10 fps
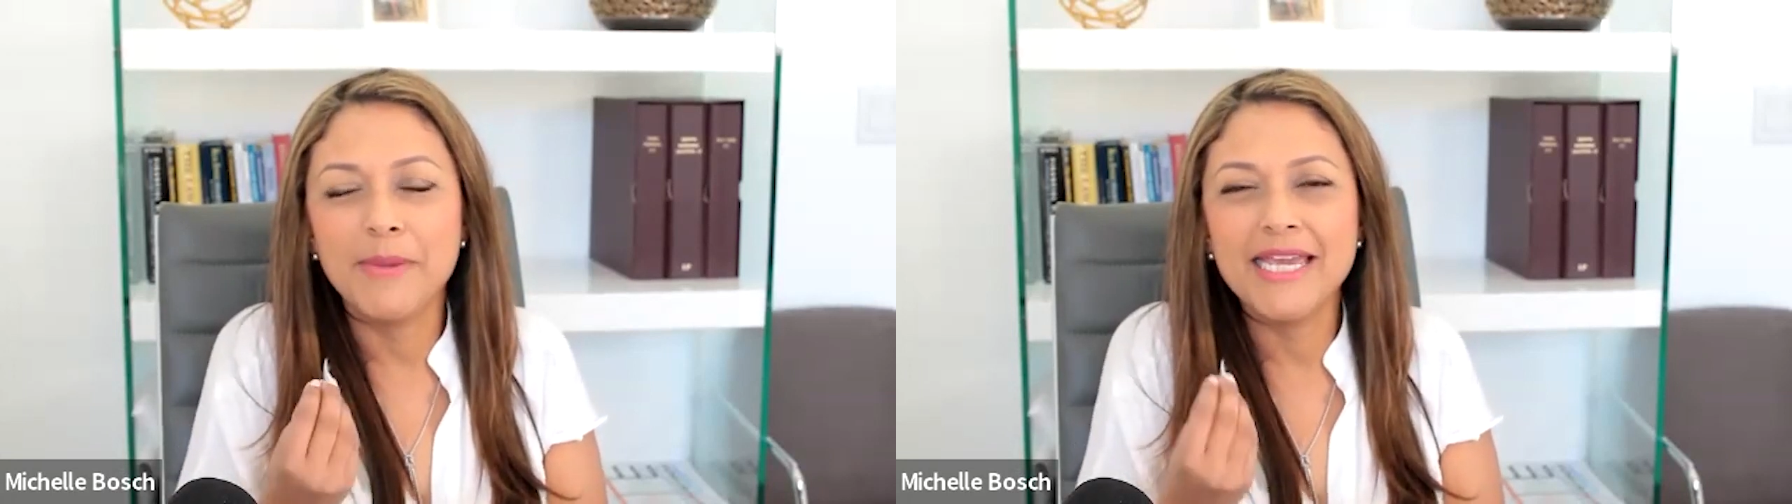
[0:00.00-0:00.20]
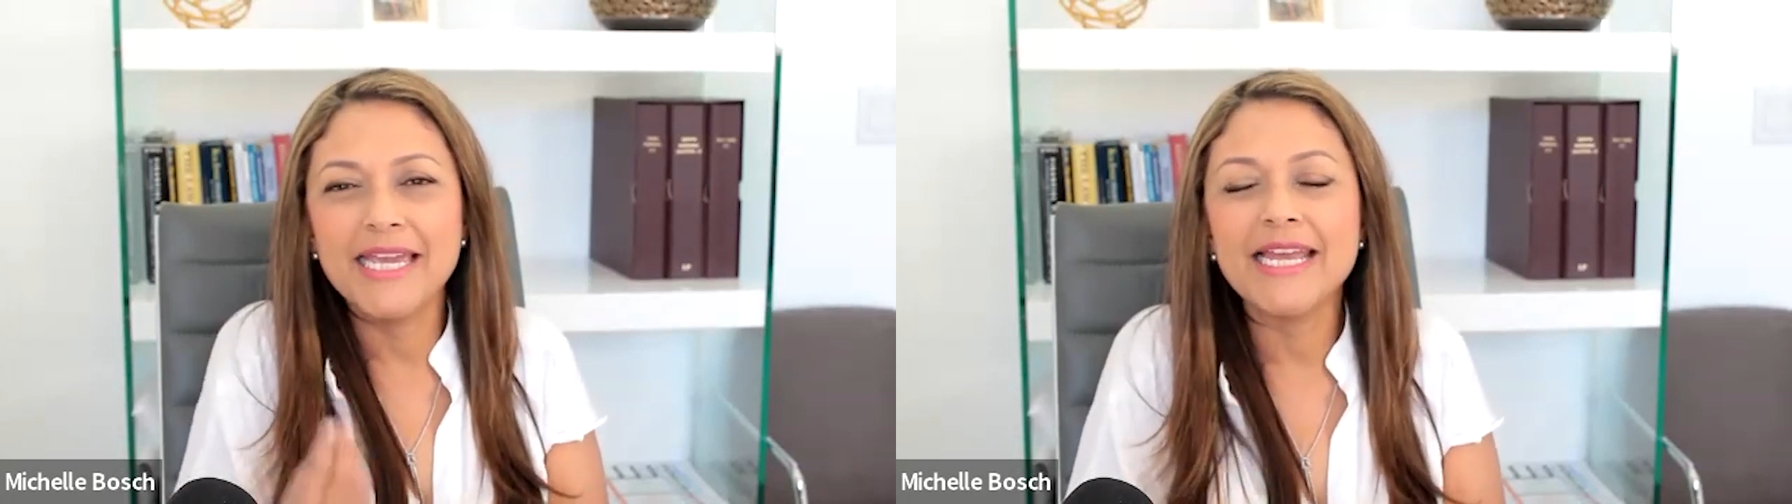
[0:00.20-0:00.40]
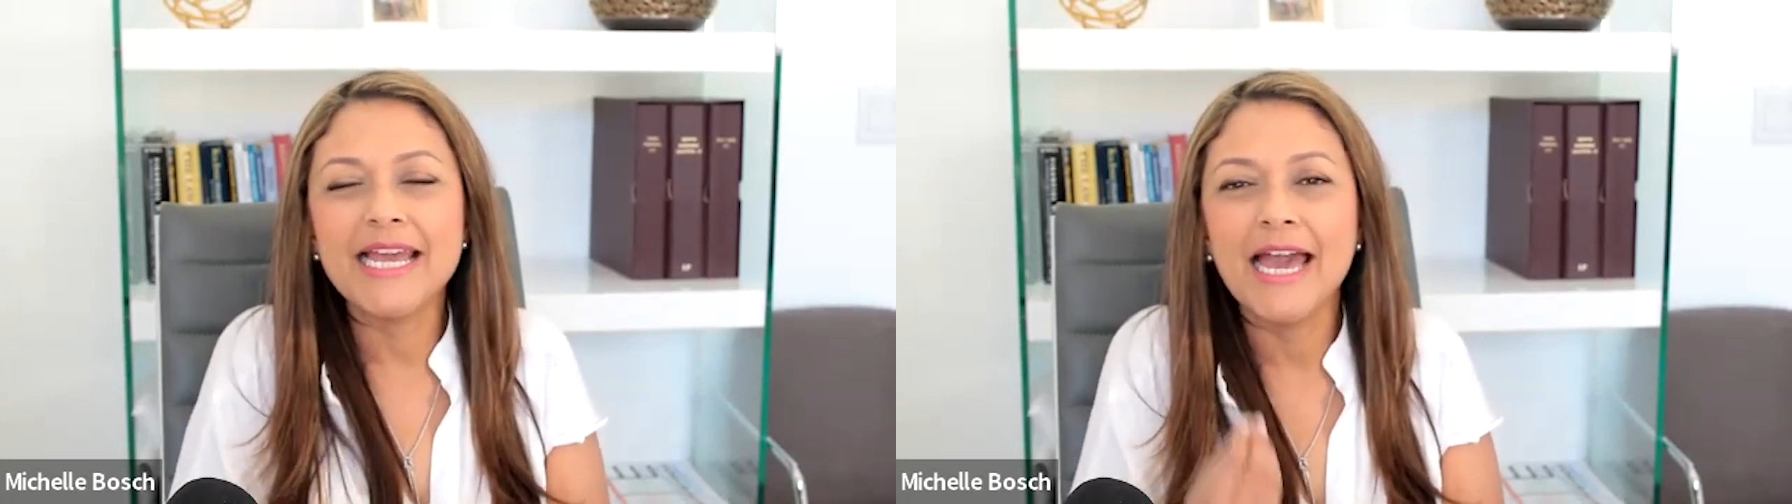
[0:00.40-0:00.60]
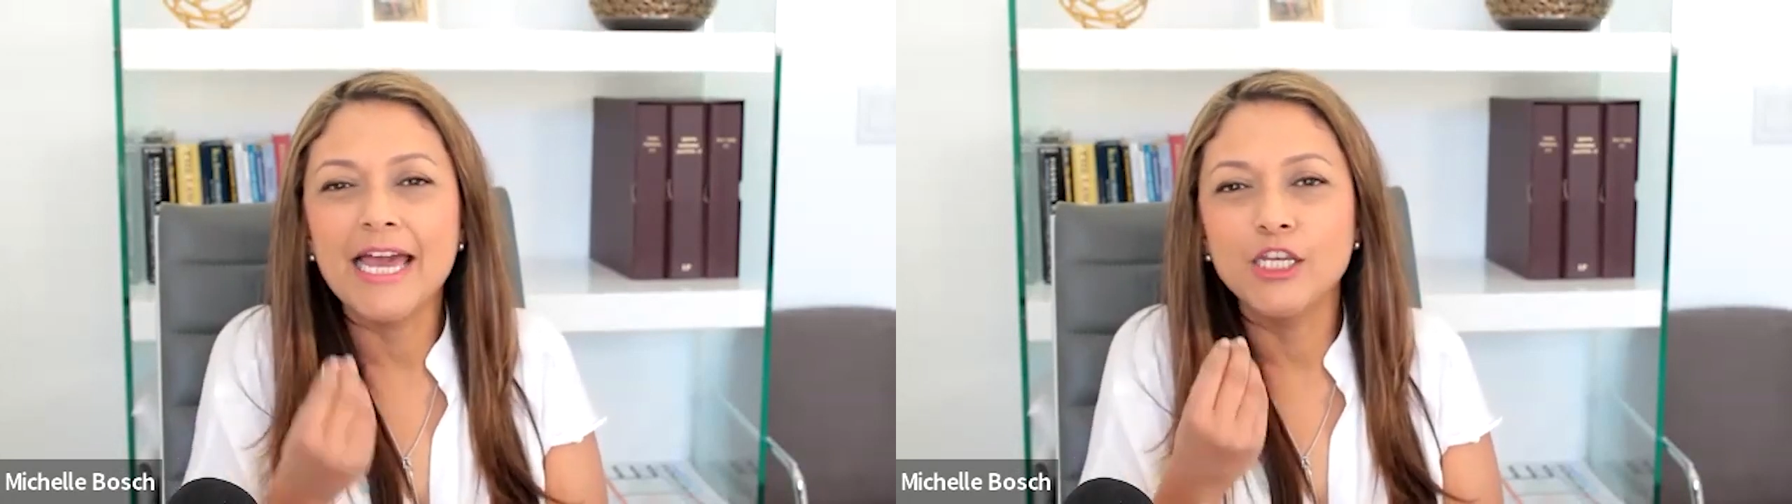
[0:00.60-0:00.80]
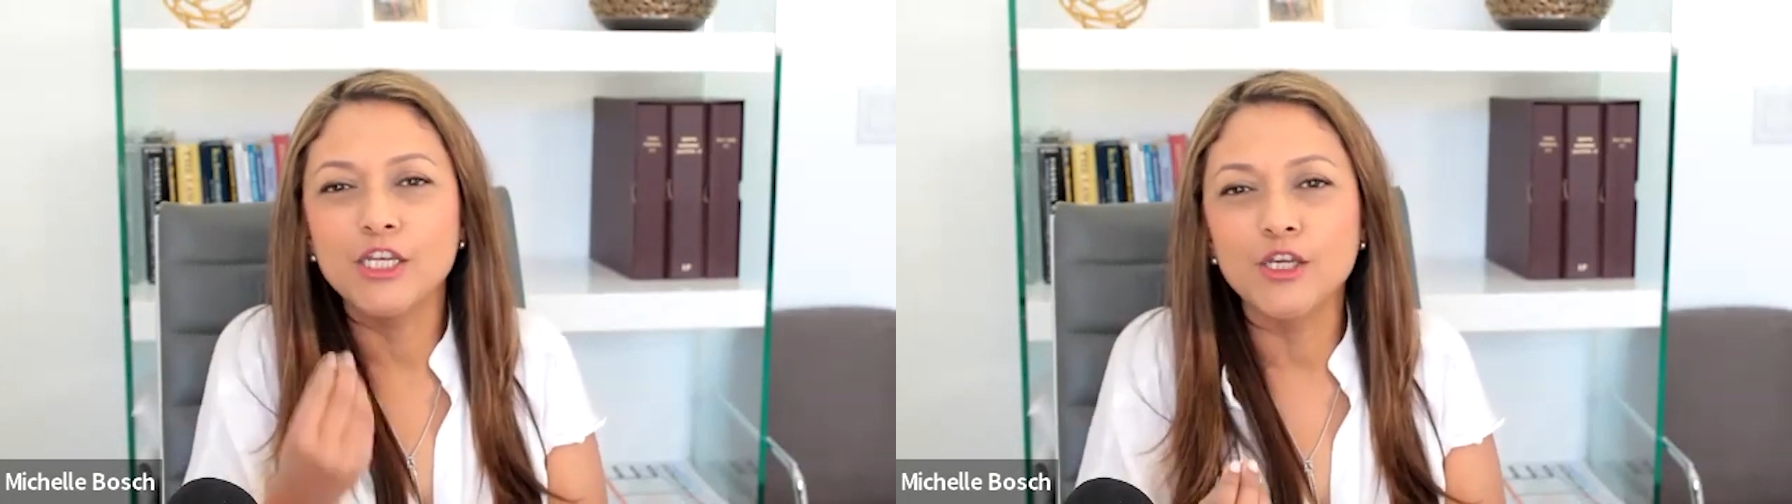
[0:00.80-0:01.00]
beginning
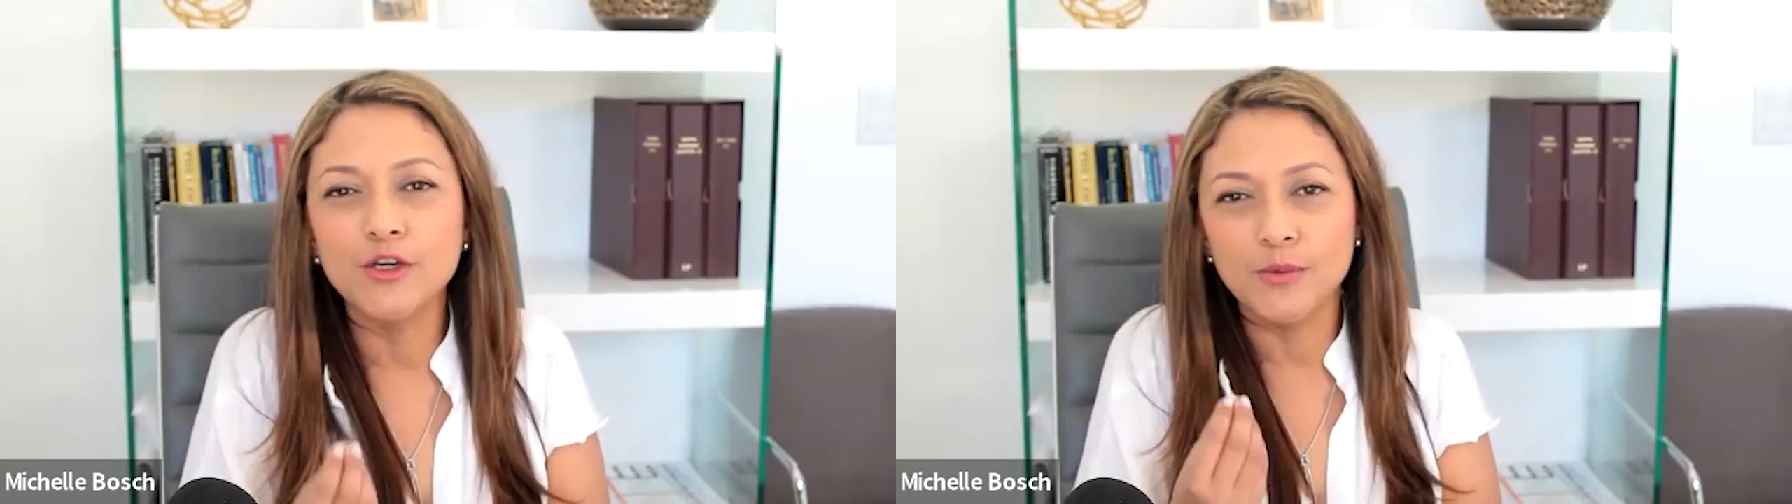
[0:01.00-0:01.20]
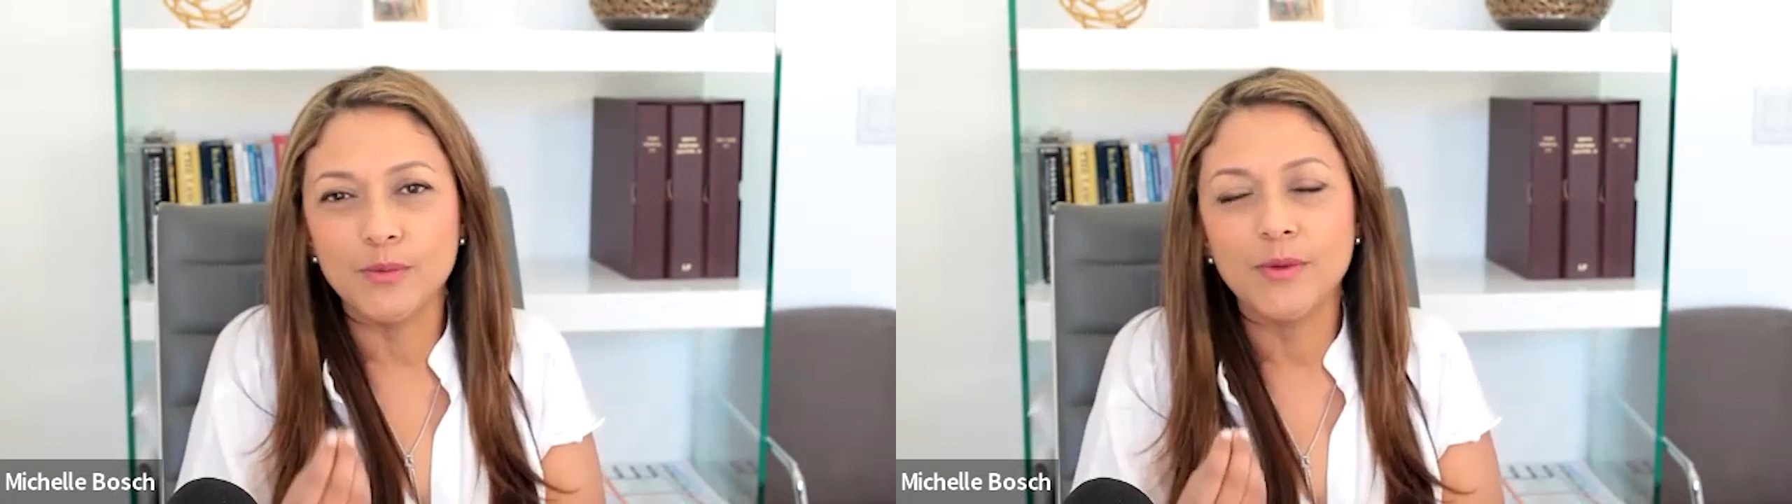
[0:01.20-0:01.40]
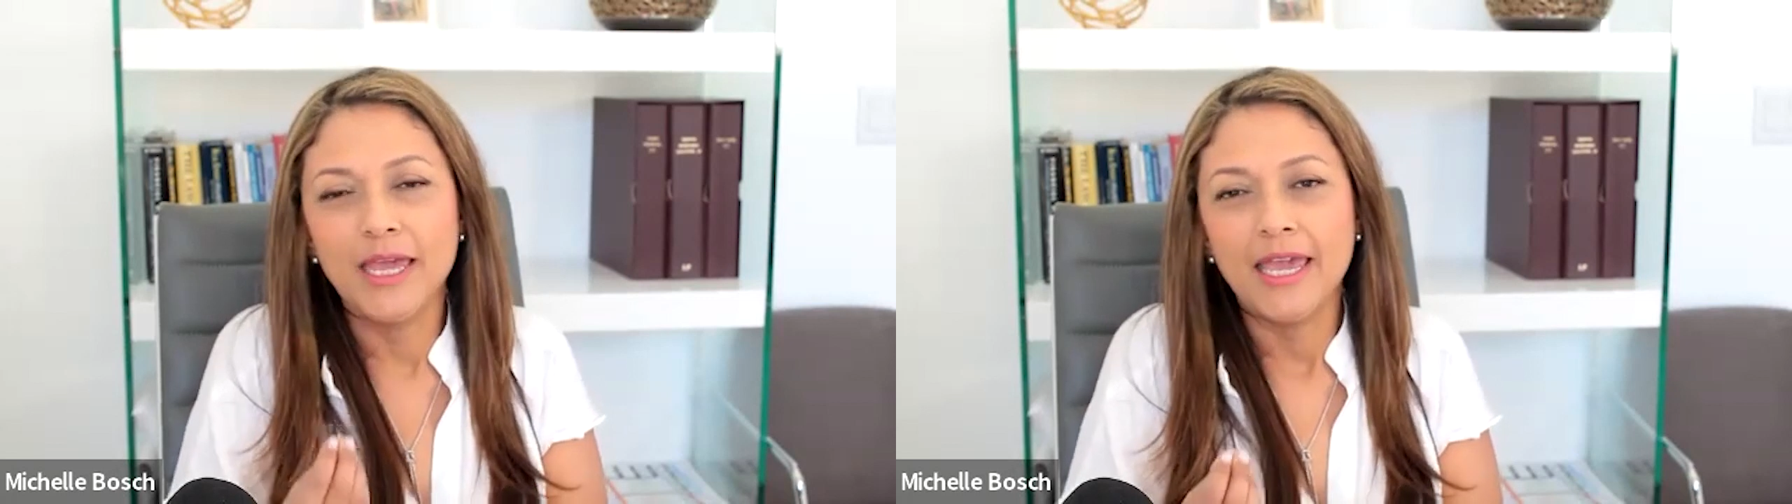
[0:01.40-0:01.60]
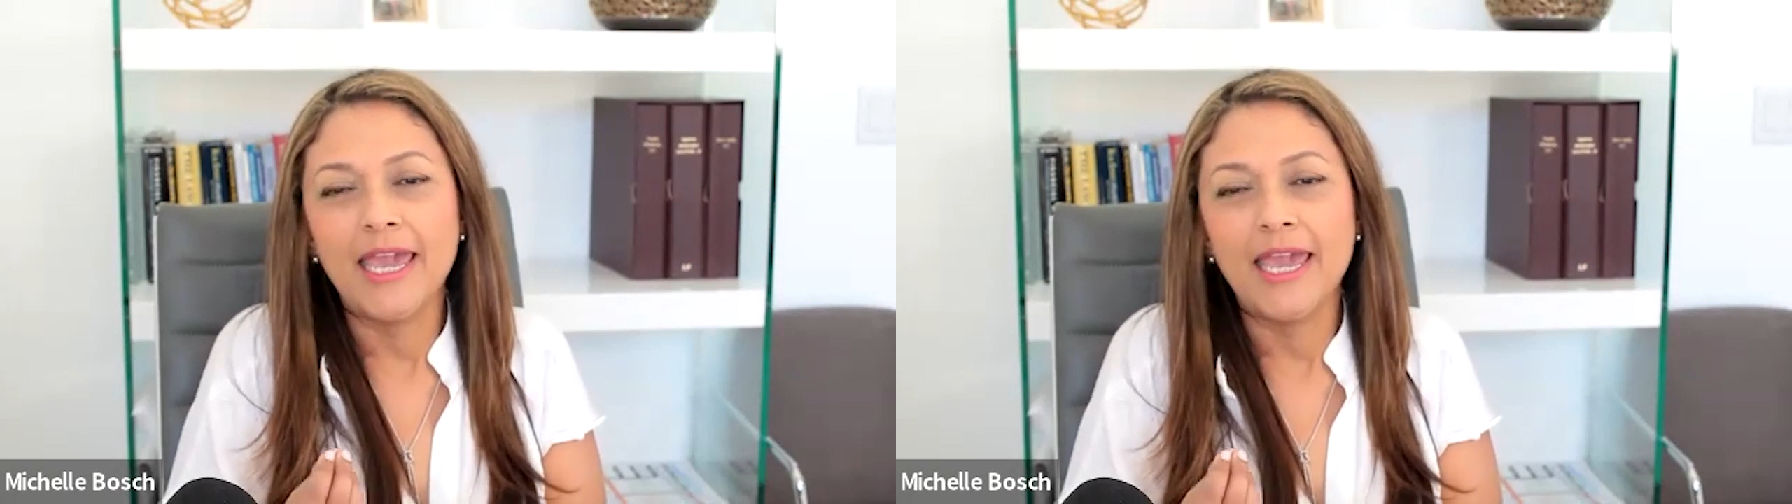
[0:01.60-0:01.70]
anew.